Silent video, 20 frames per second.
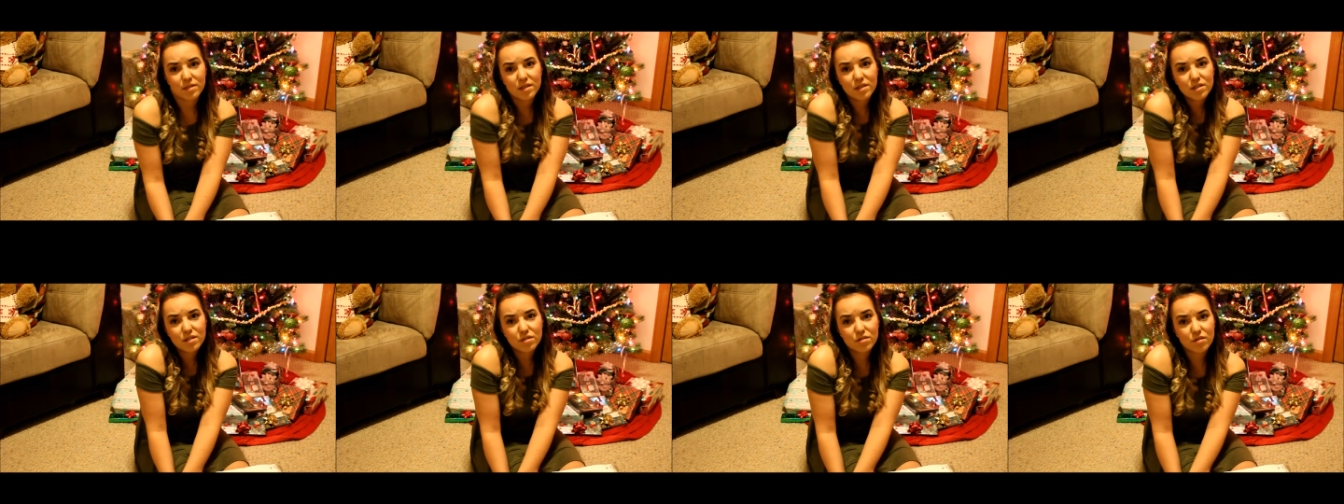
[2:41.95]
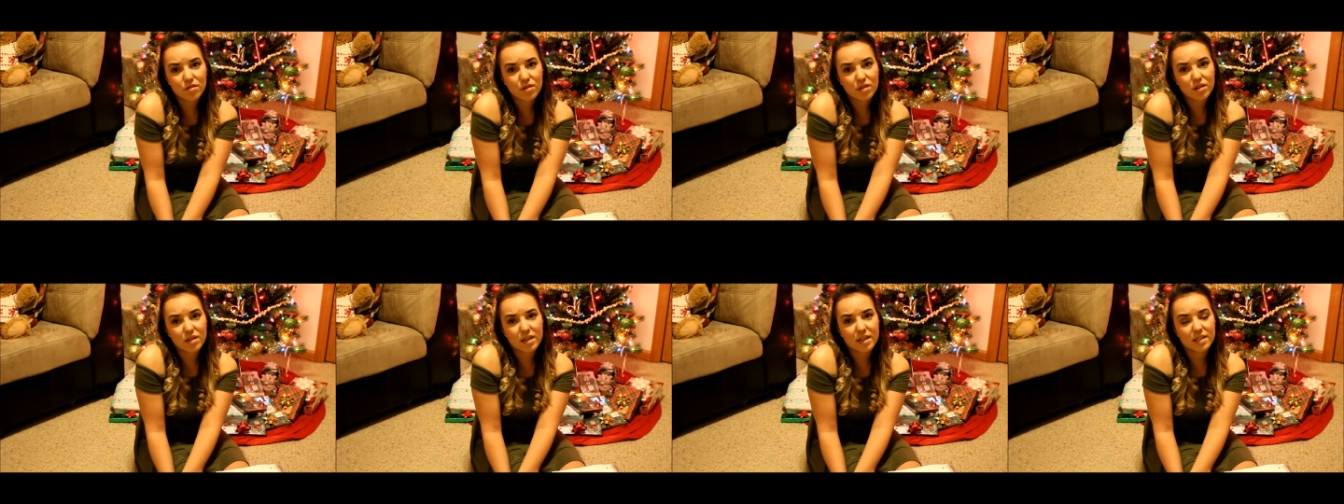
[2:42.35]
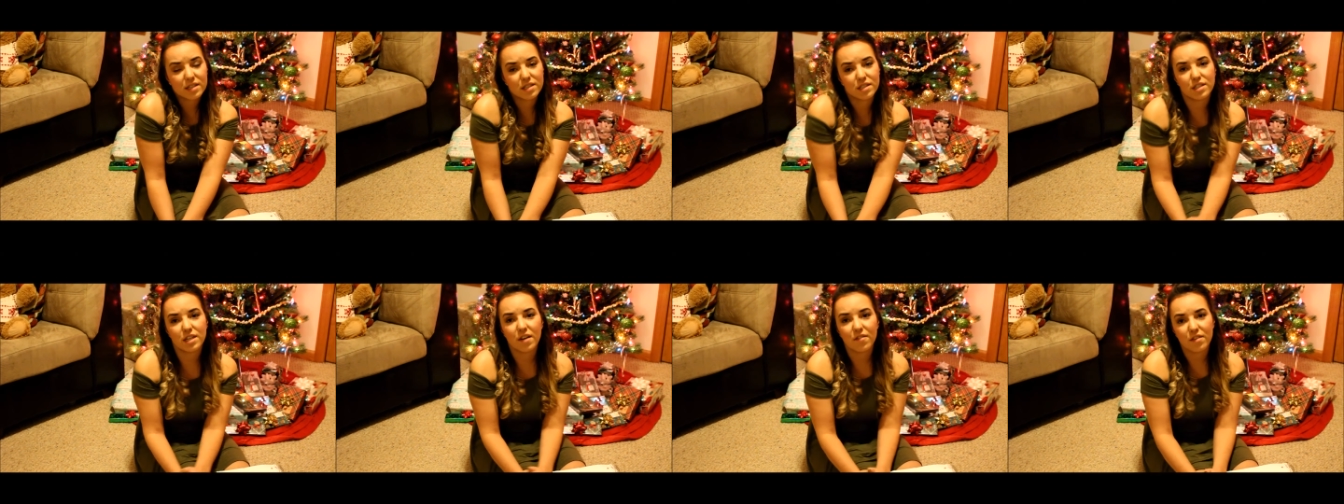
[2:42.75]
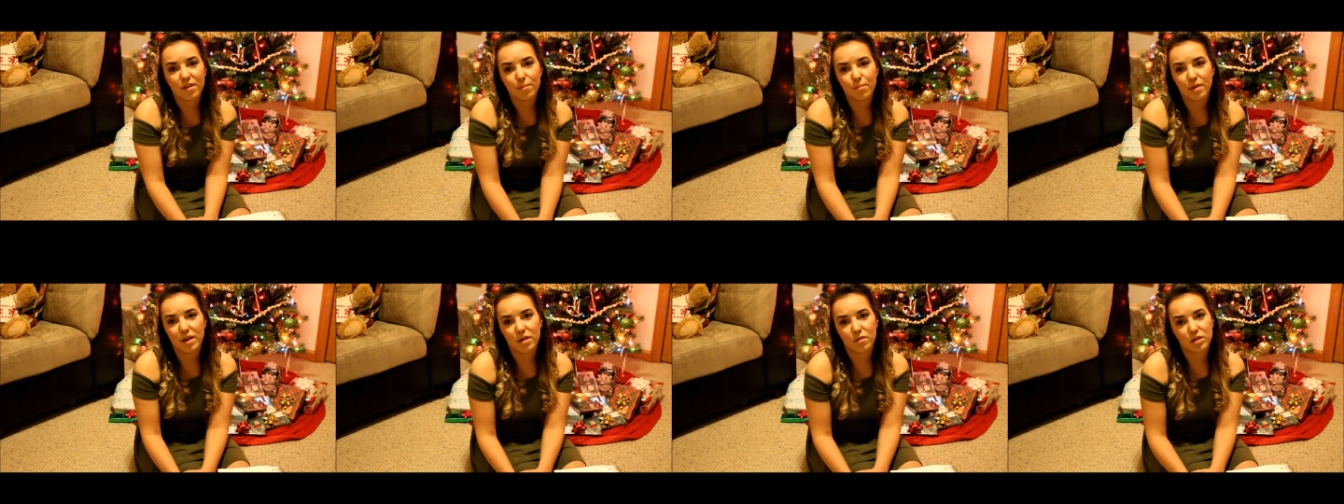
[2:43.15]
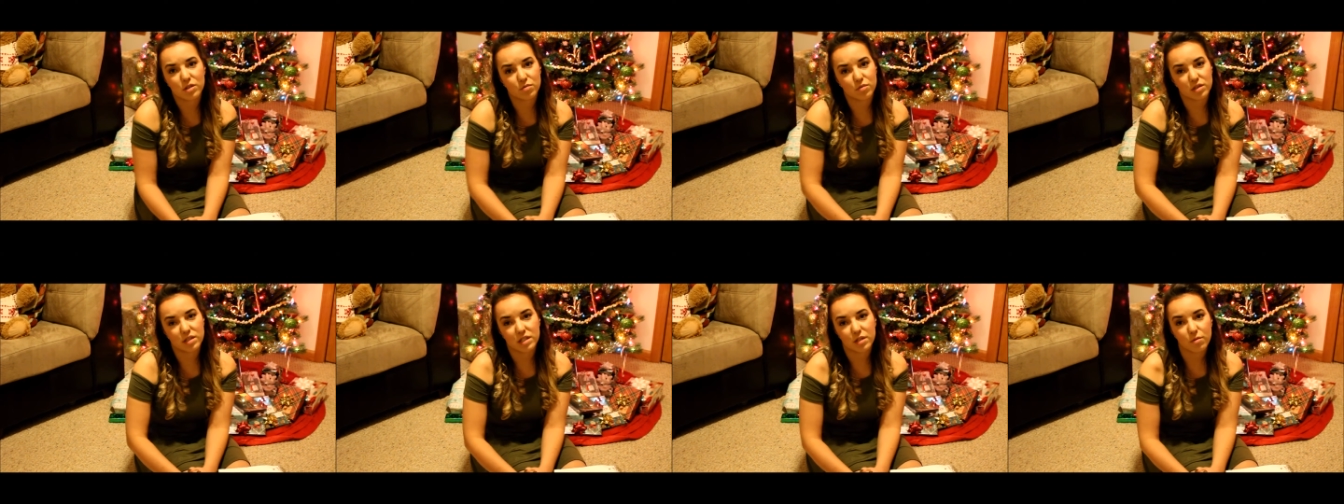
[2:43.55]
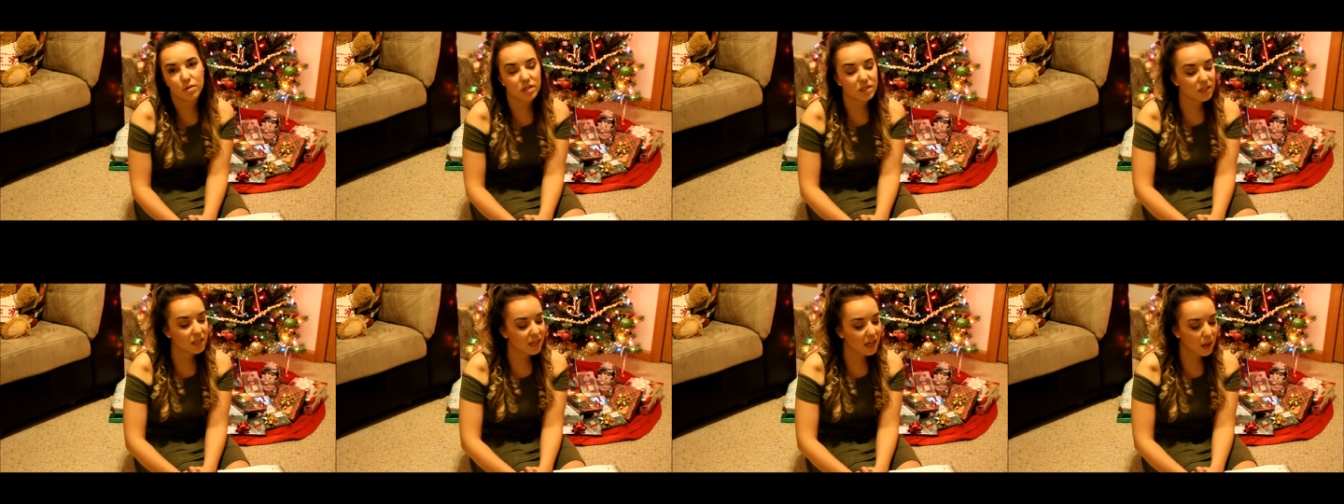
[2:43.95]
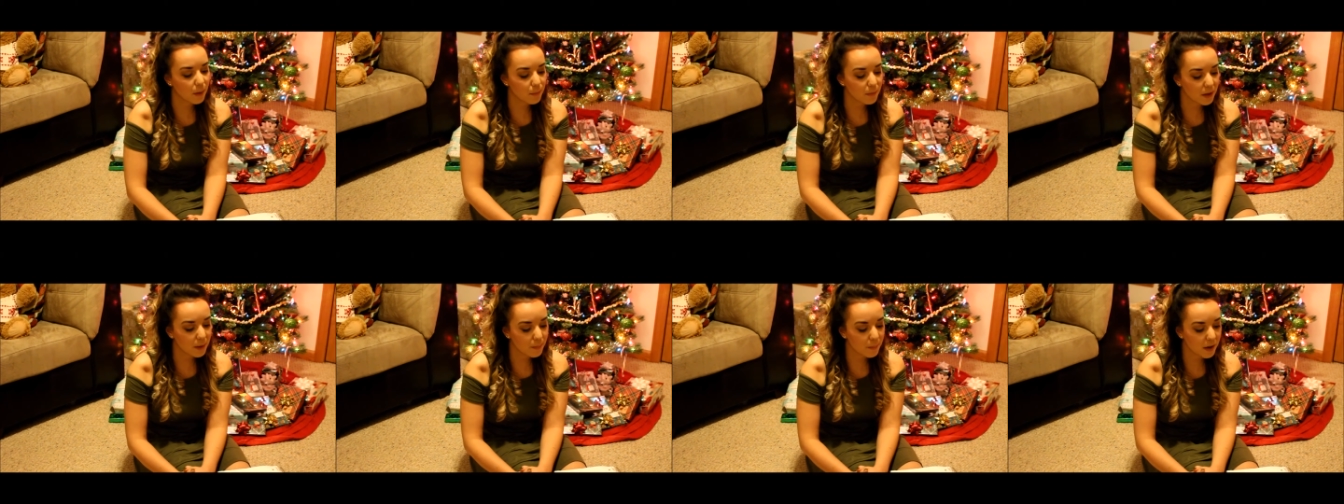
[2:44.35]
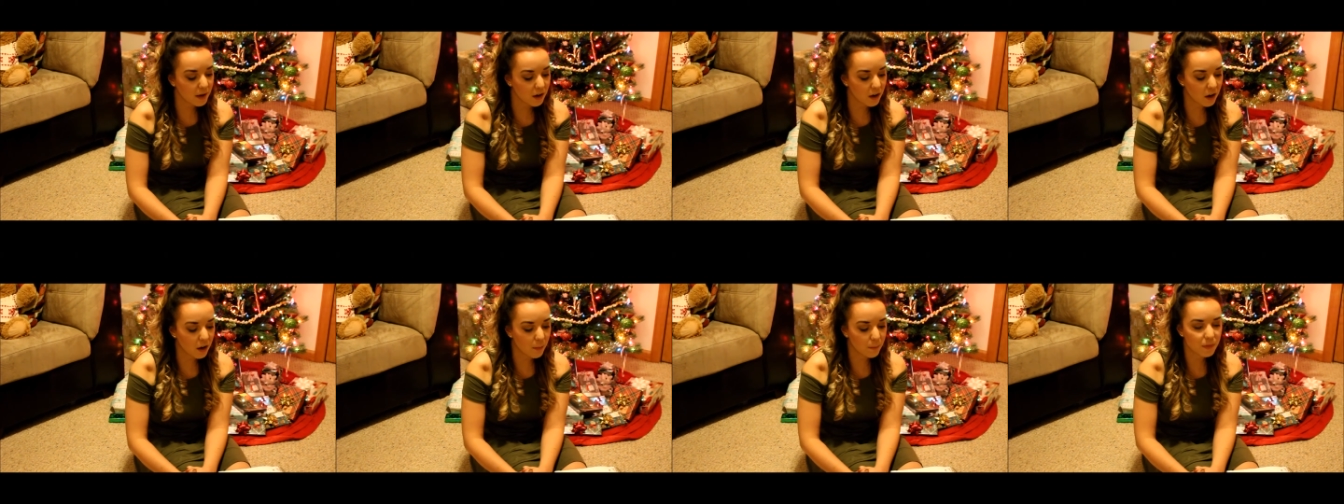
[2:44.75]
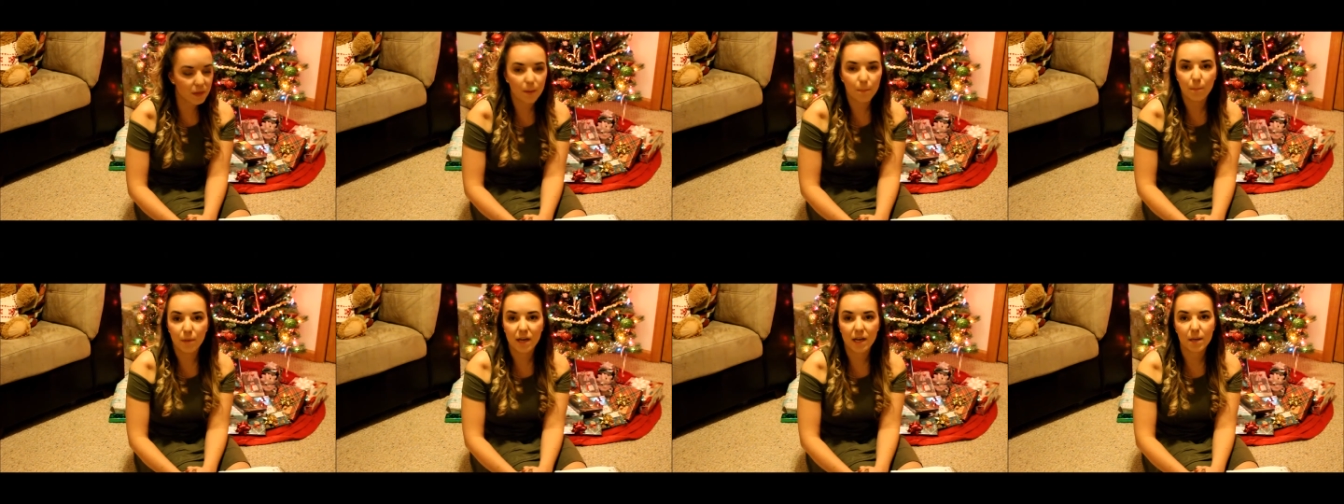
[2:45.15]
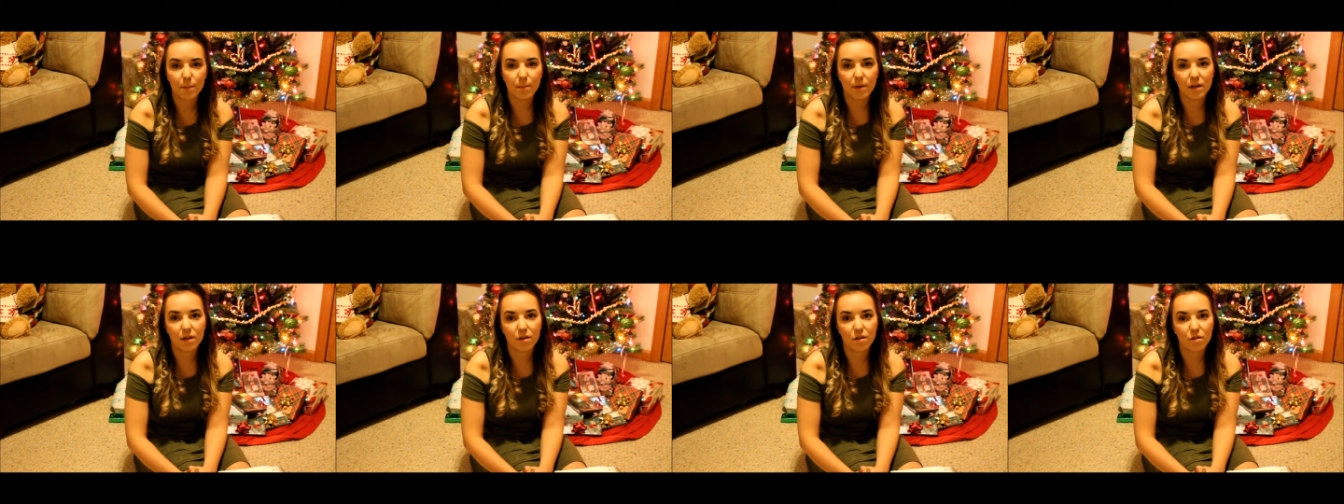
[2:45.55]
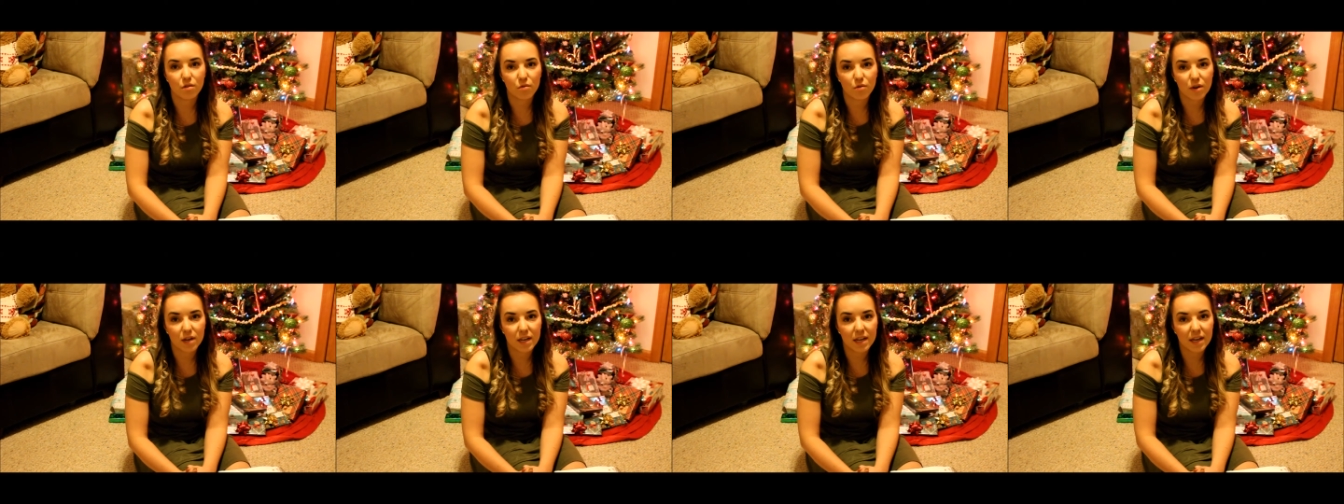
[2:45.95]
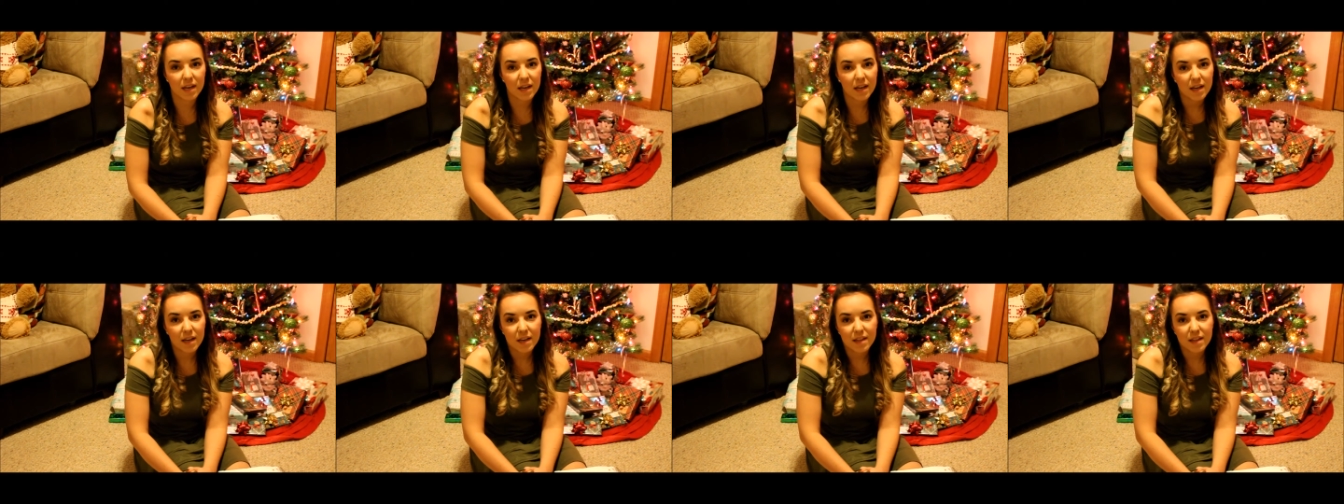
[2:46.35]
They're just on the list. Jeff can pick which ones he wants to get me, but um, the Pikmin 3